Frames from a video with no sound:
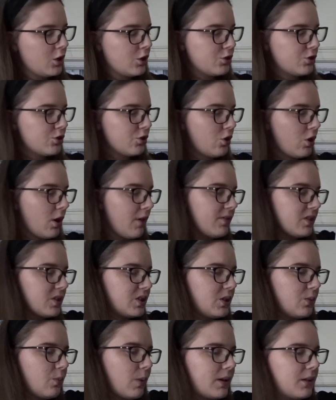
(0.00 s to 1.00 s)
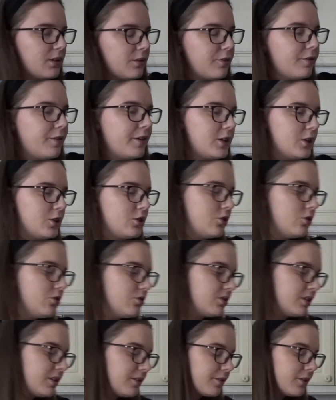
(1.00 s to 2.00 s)
So obviously when you've finished
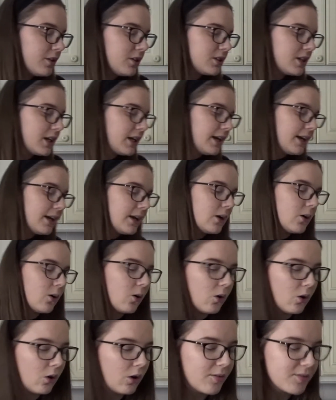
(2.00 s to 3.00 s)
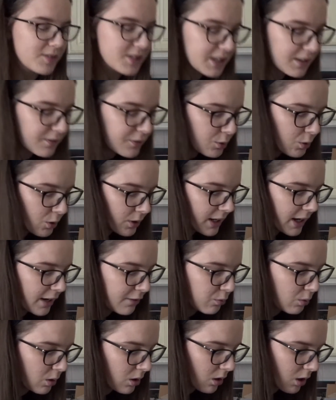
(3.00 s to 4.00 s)
using it for the day, or obviously if you only
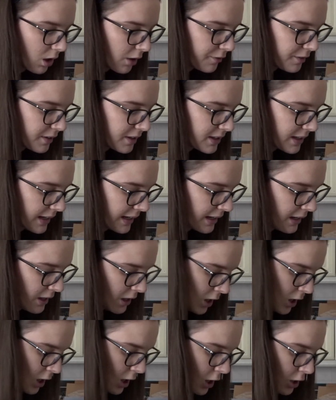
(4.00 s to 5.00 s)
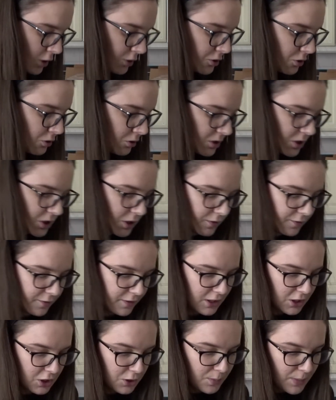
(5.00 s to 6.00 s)
have 1 coffee a day, as soon as you've
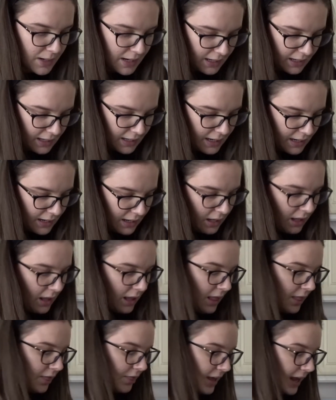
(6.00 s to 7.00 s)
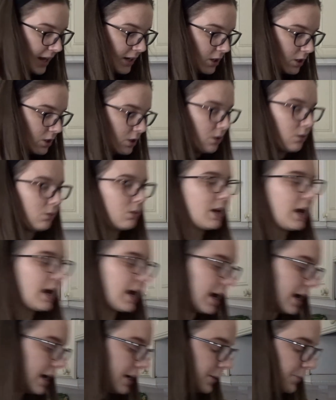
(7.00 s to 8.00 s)
finished making it, then you
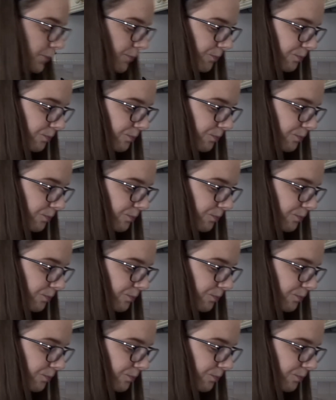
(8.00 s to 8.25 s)
can